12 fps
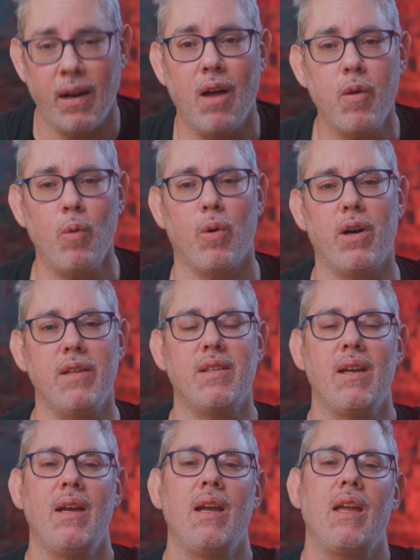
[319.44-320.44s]
In other words,
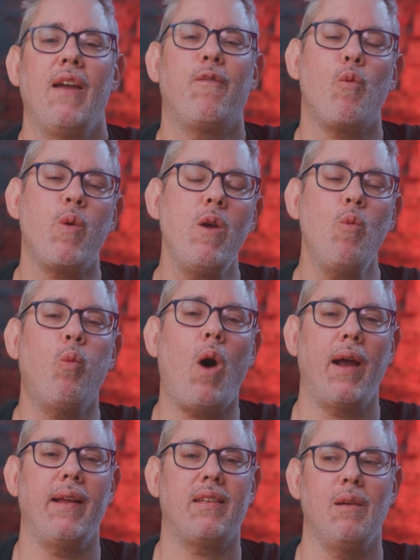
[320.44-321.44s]
if we
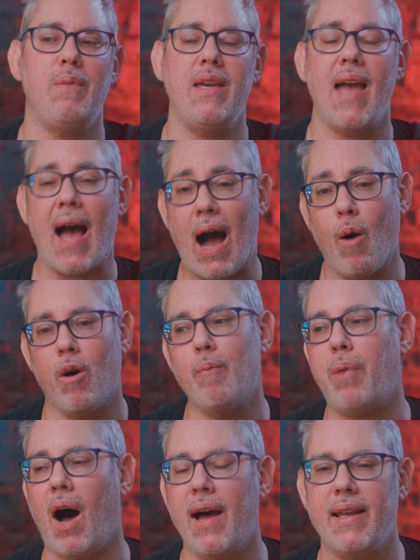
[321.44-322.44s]
want it to be our
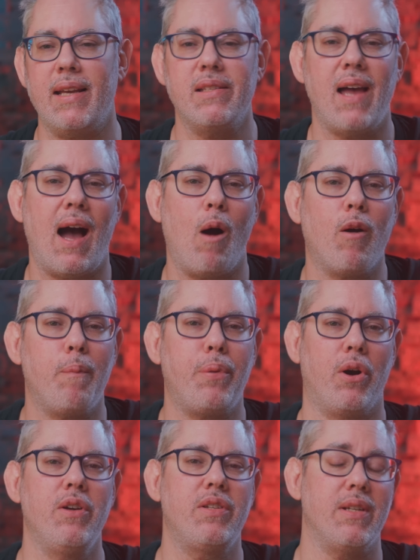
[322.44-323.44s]
bodies, our
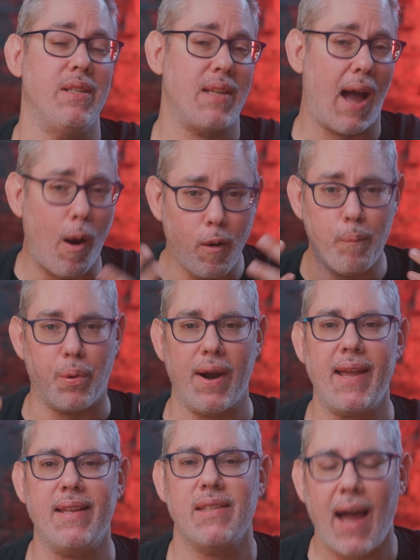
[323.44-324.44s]
persons, our
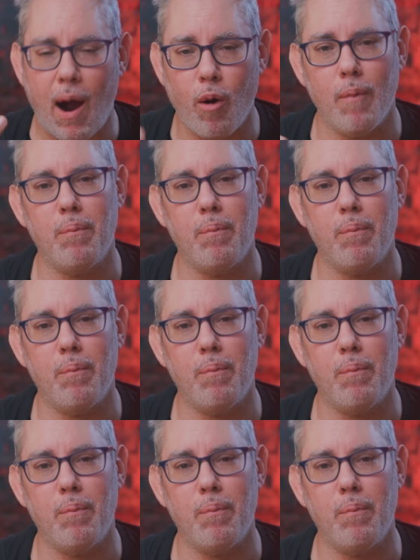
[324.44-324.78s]
brains, our